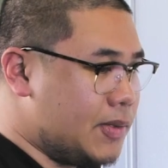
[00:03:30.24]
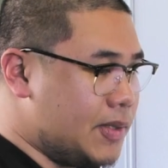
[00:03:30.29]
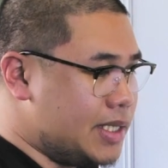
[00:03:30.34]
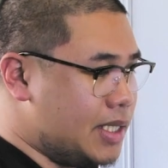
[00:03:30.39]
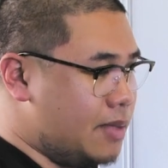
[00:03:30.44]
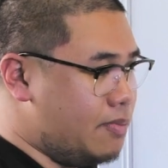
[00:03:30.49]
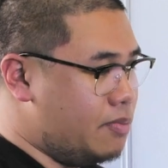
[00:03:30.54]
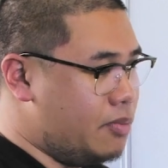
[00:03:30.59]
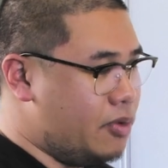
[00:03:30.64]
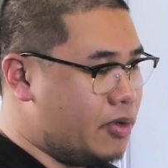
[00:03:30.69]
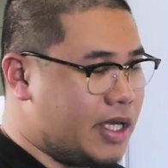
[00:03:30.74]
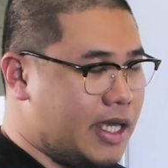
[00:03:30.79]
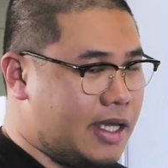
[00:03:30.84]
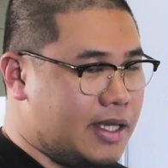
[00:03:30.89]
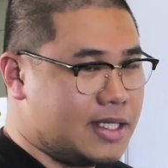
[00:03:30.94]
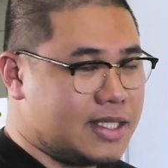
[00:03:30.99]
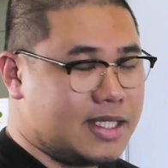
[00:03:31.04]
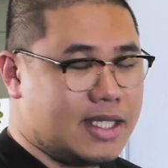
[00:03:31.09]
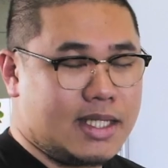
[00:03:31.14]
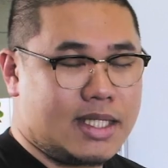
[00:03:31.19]
was a
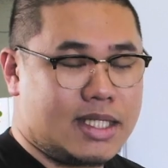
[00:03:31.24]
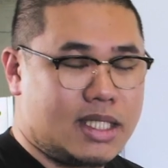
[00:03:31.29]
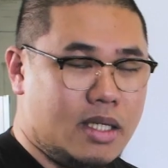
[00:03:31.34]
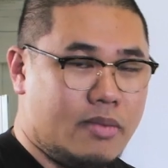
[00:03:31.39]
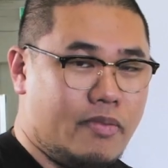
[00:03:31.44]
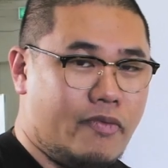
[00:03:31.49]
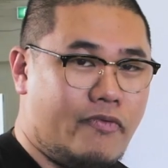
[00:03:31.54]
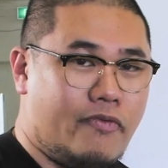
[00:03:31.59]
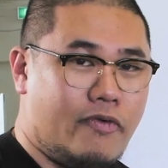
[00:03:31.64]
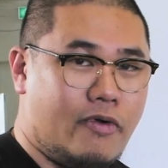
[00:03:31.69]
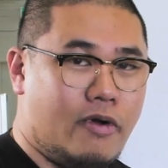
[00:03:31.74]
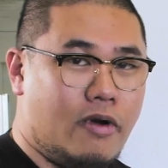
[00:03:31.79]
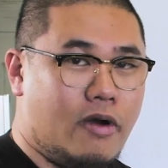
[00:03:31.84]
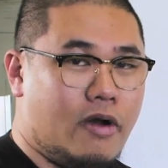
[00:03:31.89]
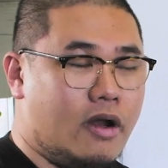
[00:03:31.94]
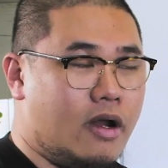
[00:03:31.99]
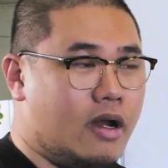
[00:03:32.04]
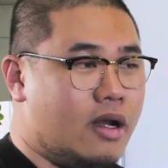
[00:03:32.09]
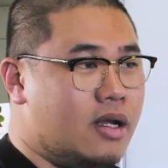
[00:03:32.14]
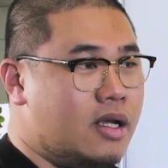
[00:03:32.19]
booking system
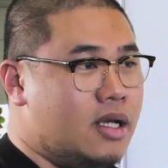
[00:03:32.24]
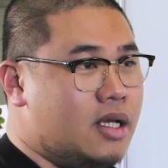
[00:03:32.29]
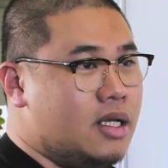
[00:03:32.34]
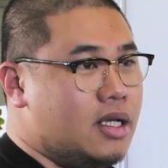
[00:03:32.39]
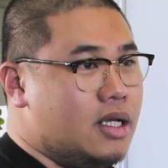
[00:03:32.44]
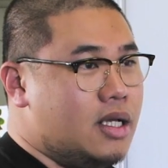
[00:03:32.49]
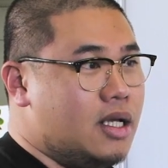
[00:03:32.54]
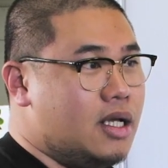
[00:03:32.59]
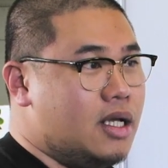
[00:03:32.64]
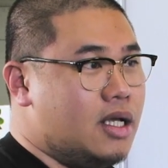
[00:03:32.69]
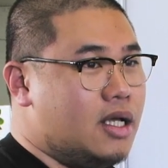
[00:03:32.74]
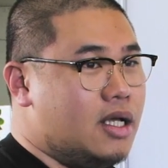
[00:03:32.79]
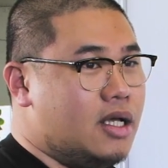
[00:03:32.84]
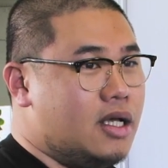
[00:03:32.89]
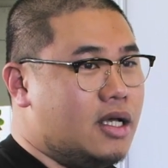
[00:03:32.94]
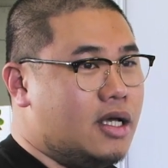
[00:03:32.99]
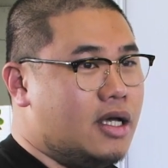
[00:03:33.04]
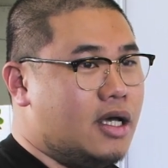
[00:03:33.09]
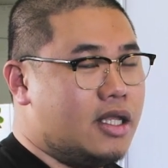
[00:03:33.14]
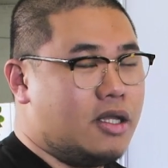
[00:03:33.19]
for
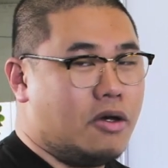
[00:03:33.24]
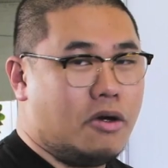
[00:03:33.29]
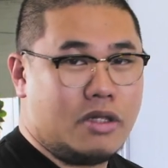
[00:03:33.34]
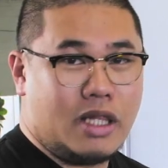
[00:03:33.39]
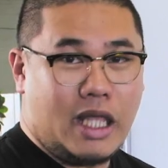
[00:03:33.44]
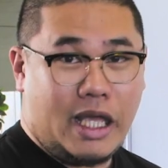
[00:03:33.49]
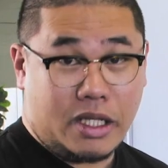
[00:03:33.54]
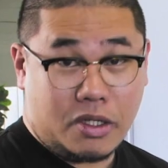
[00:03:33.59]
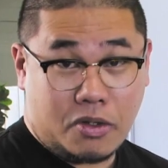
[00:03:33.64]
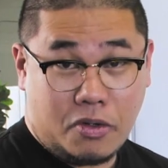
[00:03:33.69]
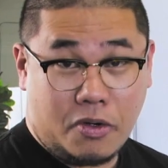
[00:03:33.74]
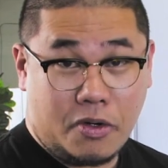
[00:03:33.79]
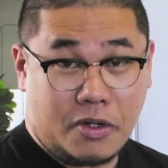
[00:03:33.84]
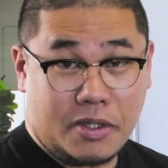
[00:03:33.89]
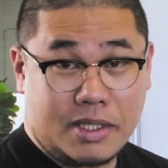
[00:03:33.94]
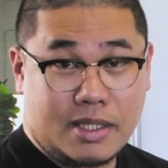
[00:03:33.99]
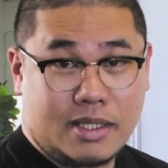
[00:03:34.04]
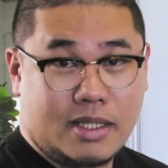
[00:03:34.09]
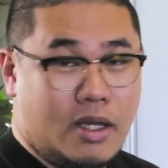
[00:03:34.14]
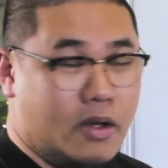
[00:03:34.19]
an online
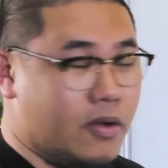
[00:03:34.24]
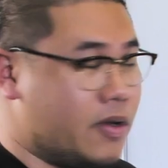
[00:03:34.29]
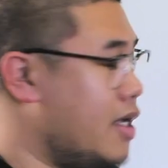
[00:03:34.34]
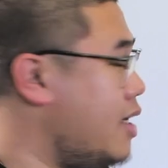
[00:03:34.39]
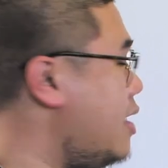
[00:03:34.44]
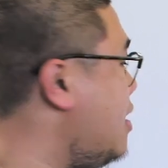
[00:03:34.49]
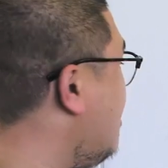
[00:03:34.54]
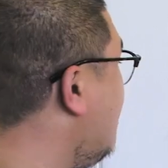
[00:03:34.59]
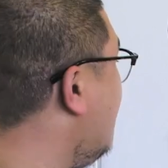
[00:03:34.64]
course, okay?